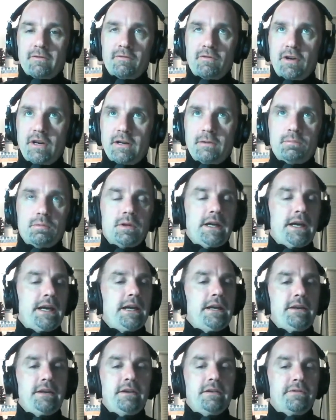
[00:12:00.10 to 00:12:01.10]
free to
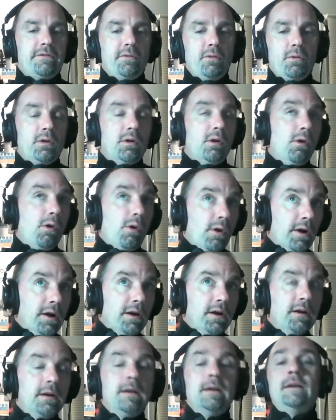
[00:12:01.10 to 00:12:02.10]
play. In year 4,
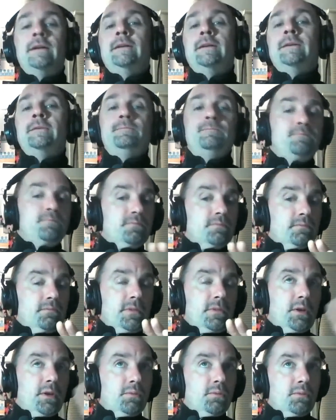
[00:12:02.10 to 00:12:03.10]
or
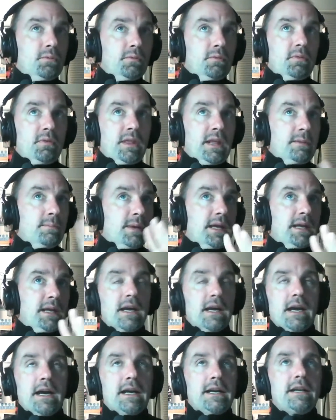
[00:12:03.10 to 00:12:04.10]
they may
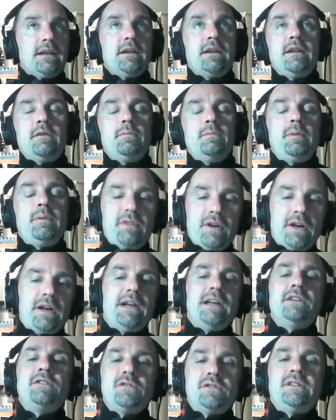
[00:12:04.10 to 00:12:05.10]
not. It'll be
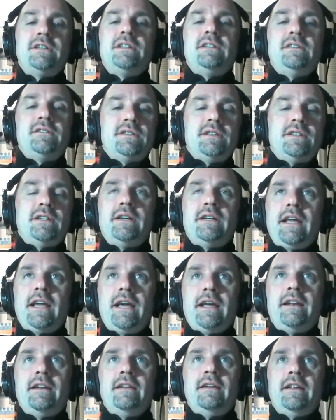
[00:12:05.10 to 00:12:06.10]
very interesting to see
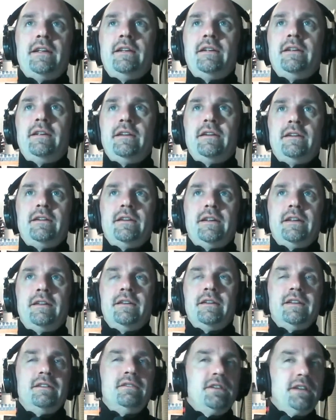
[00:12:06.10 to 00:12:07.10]
again in
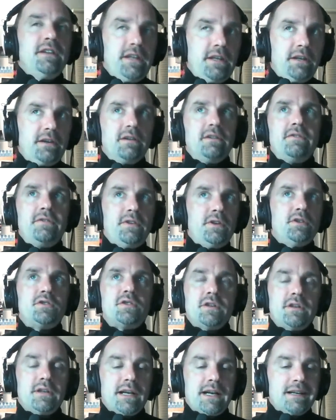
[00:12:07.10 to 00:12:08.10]
the near
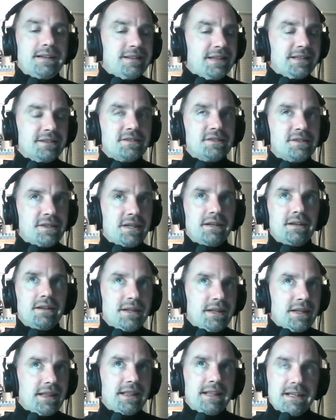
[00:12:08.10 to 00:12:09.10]
future, not
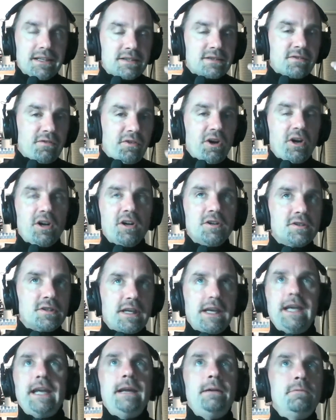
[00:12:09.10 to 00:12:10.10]
necessarily this fall's
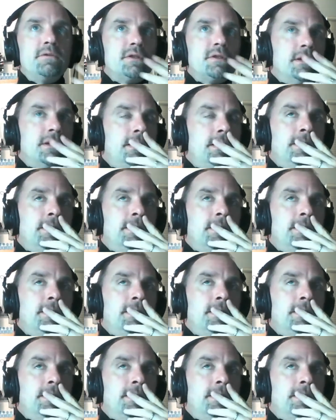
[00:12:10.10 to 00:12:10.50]
games,